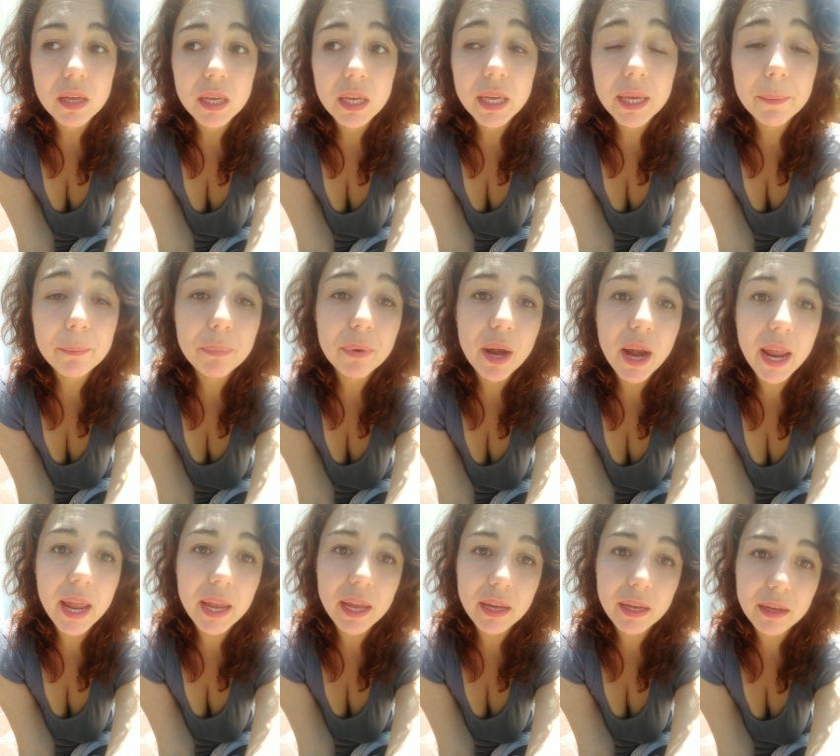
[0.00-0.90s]
keep
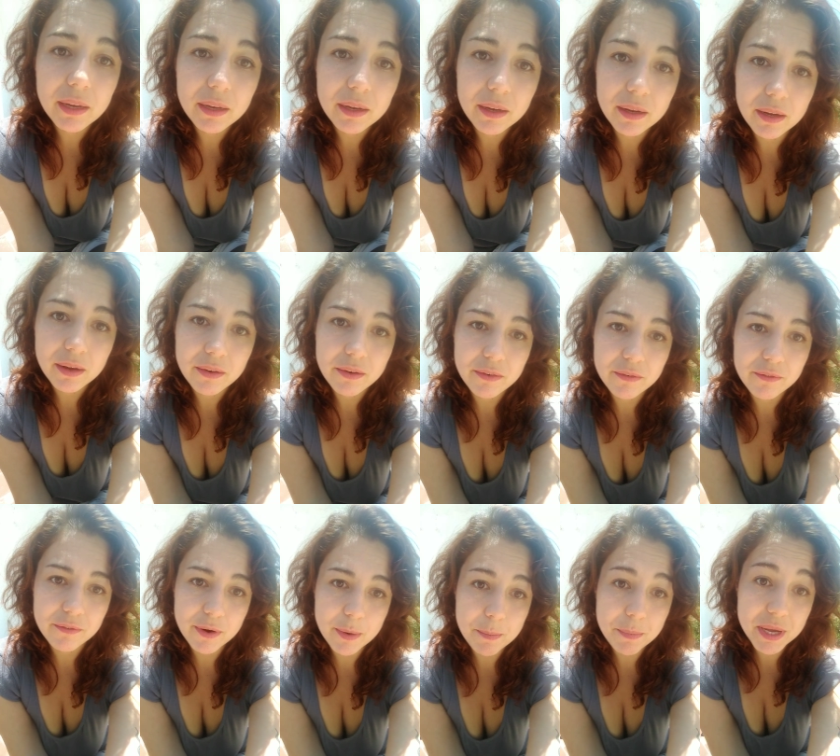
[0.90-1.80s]
praying
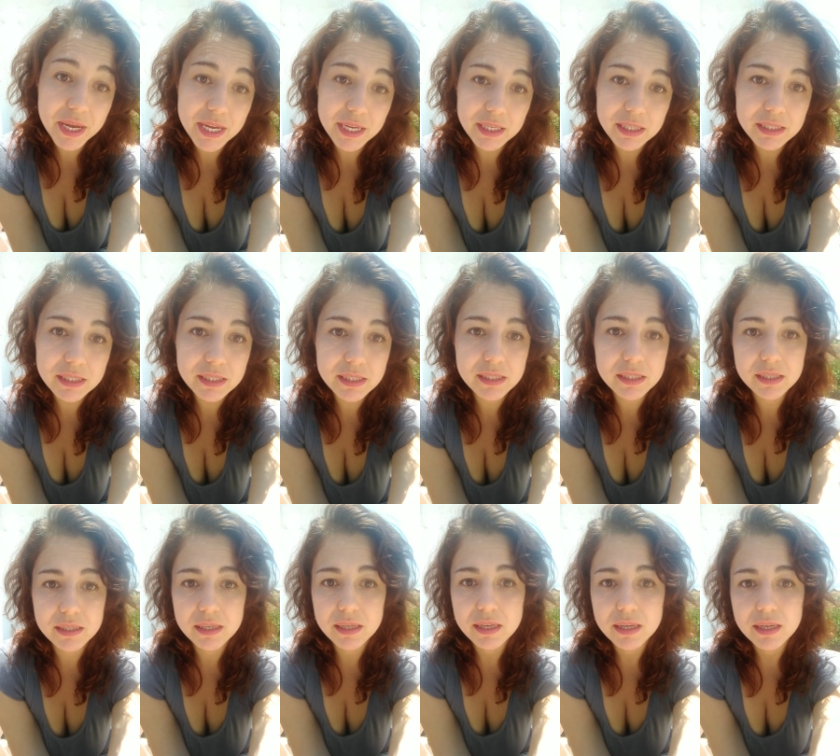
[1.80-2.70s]
for peace,
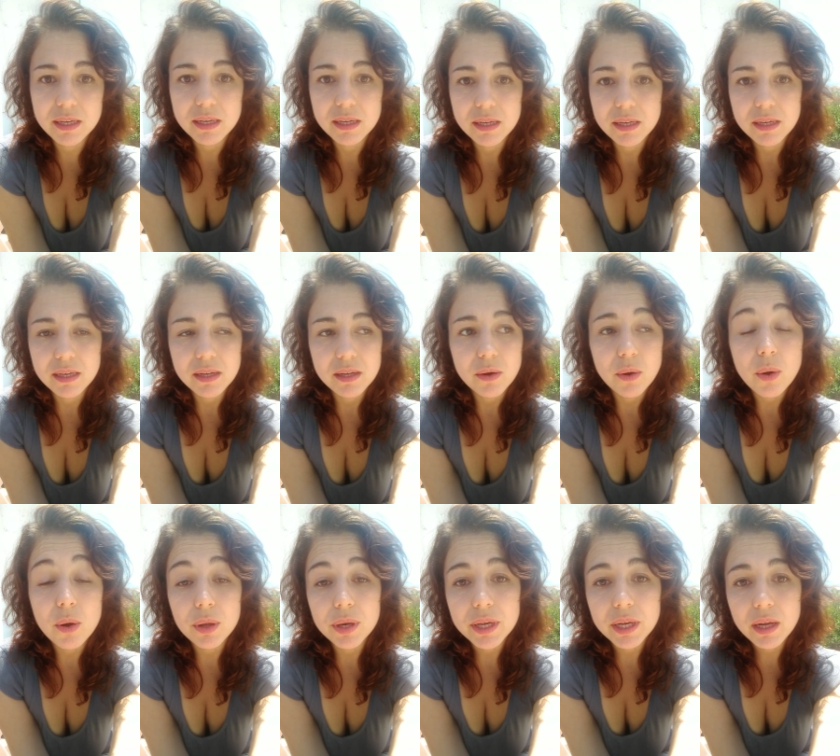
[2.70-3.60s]

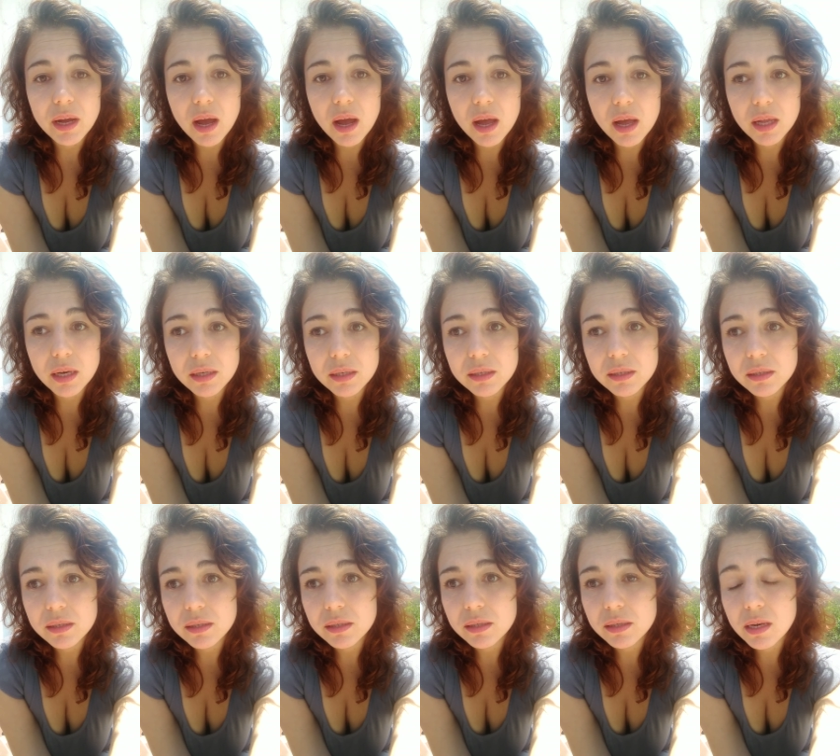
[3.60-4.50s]
holding
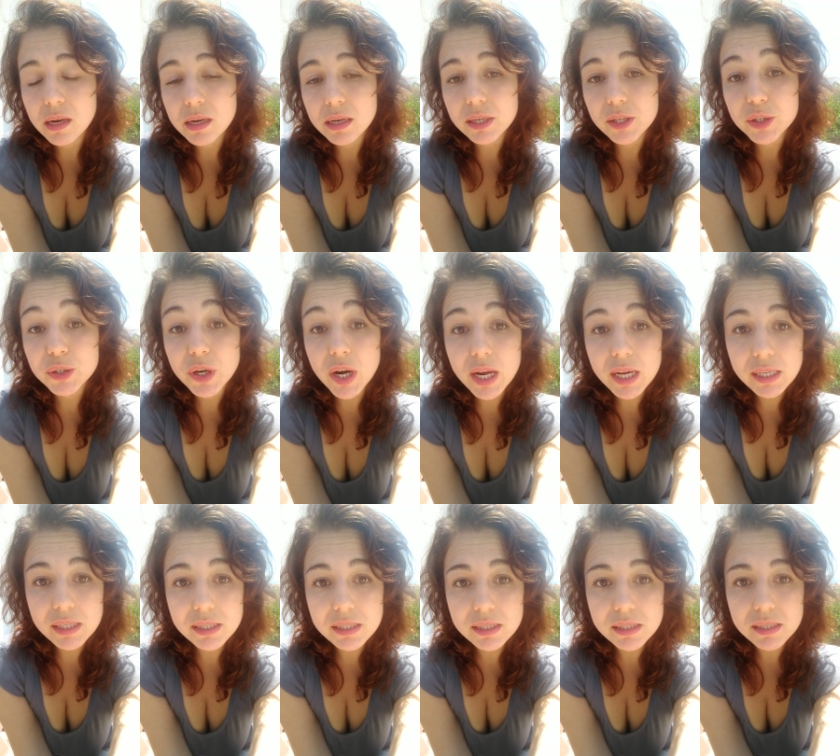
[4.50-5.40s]
on to
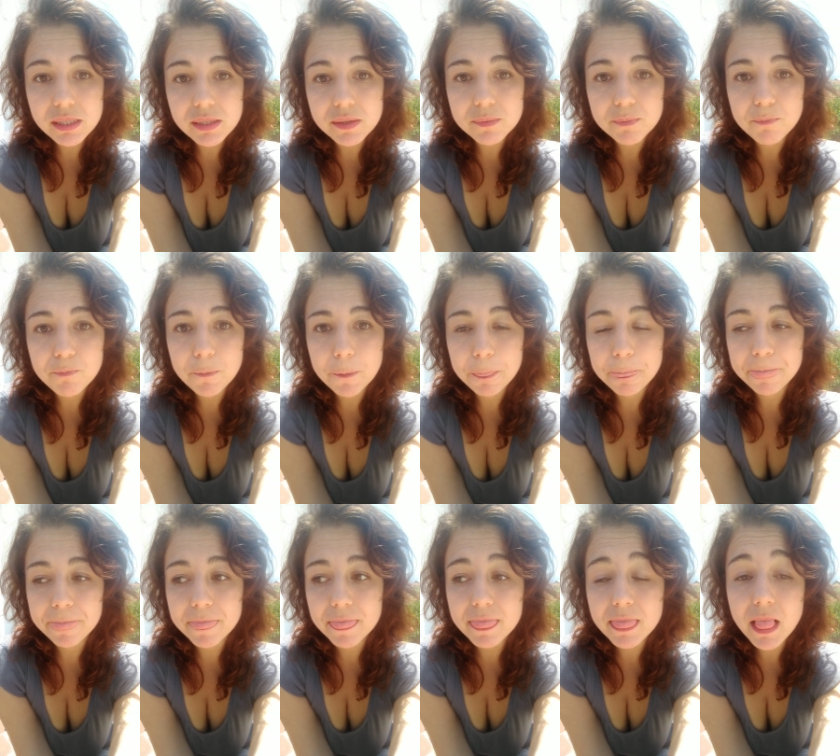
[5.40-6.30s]
trust
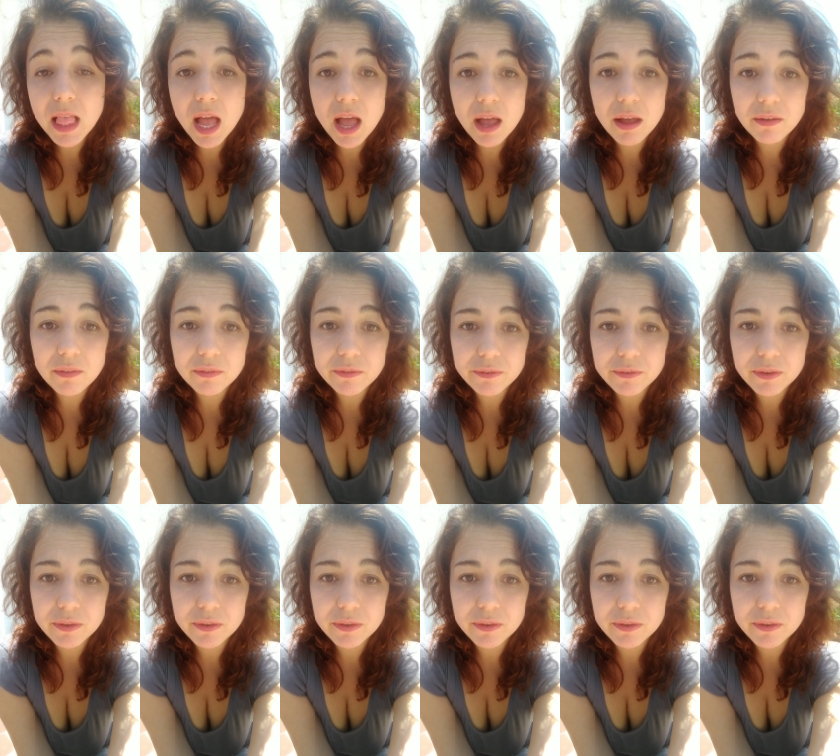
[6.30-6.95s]
and love,